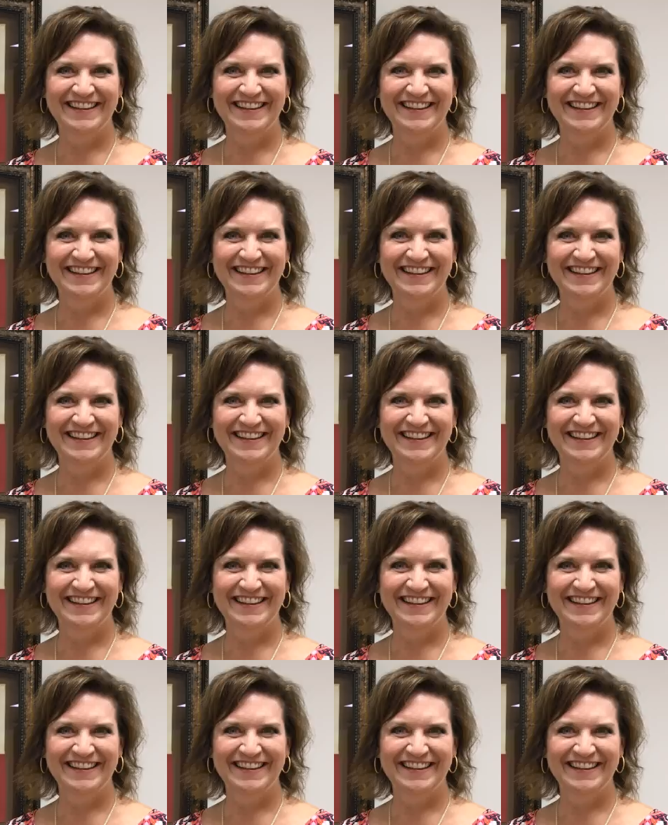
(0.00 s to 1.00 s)

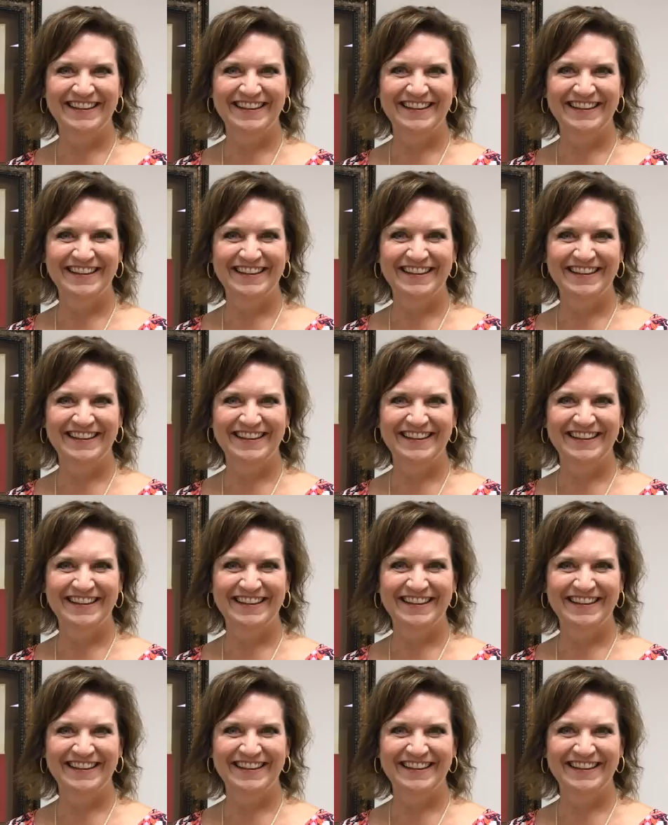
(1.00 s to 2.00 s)

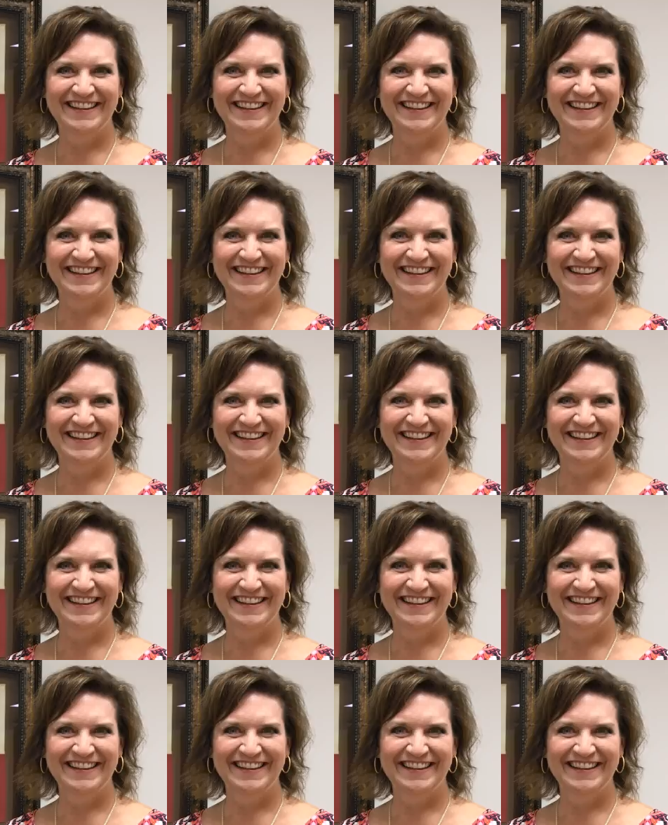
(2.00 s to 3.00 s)

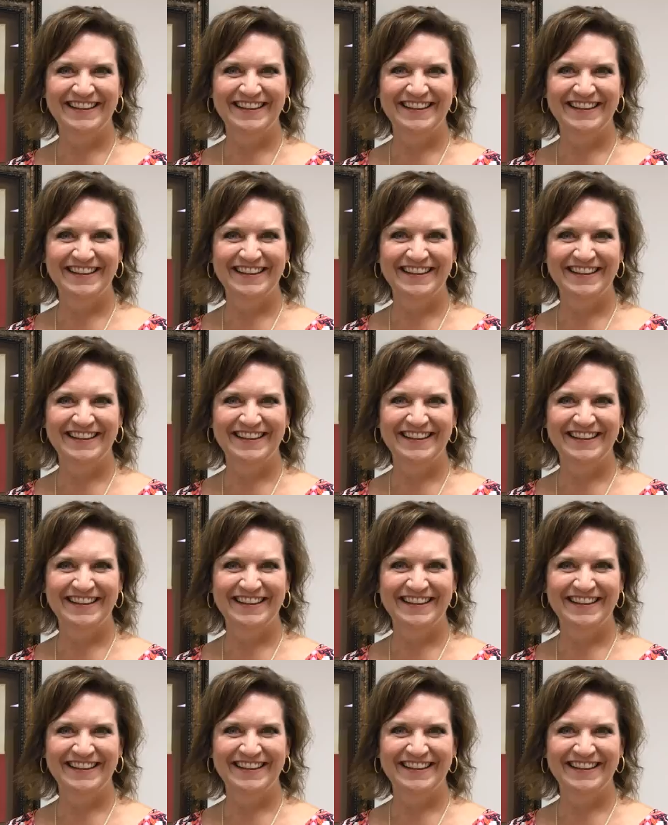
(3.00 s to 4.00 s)

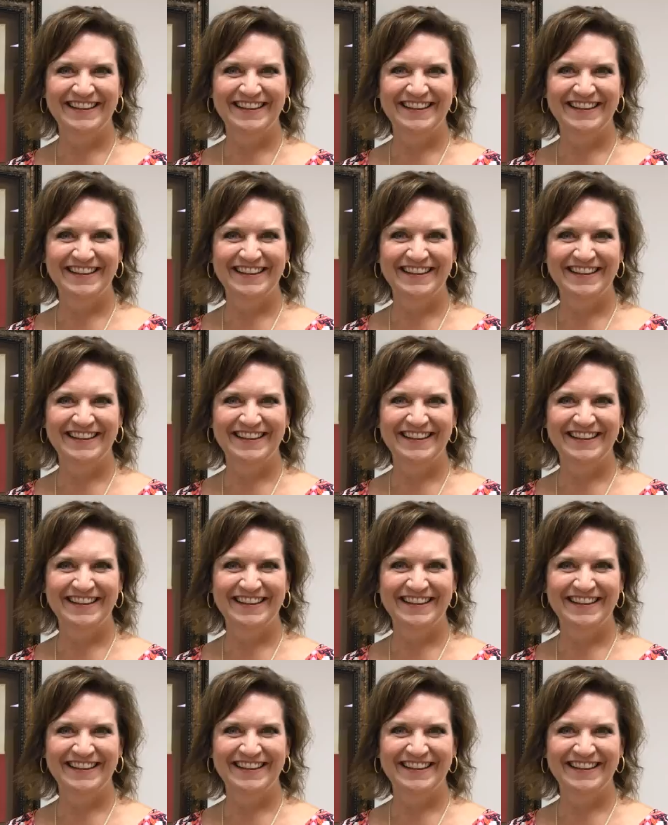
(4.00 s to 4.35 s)
[no speech]